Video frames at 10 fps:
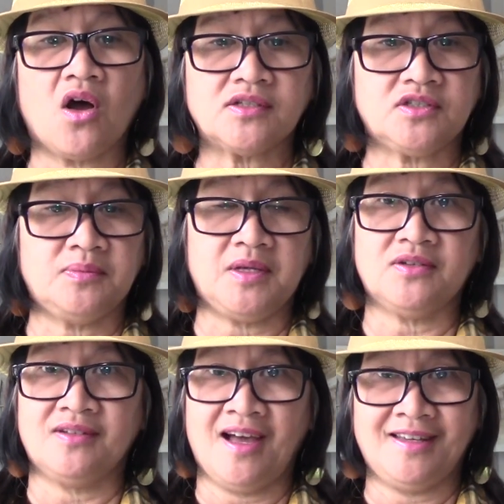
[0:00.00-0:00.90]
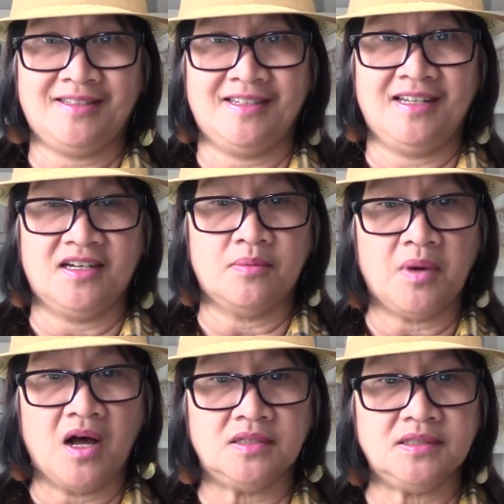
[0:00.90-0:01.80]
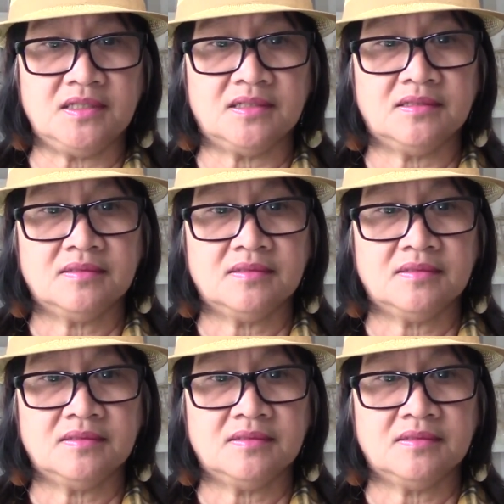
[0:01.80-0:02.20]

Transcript: ought to be united in a bond.